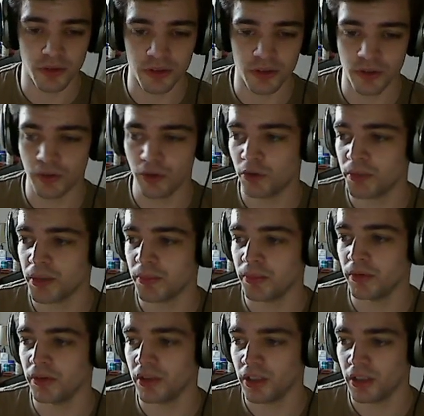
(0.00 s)
I know a lot of
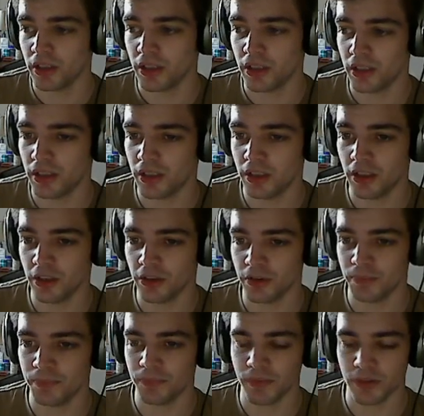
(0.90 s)
people
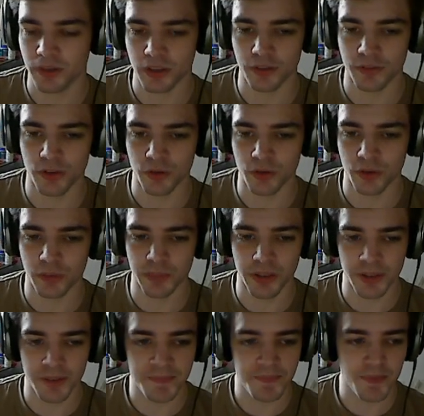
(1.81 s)
are kind of annoyed
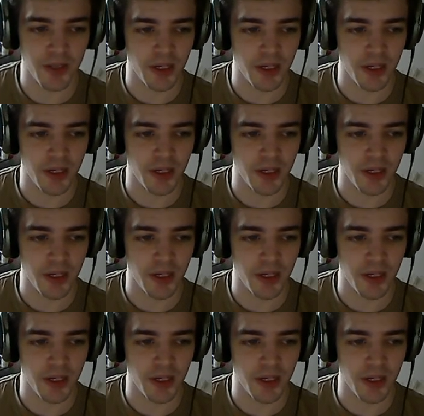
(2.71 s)
by it,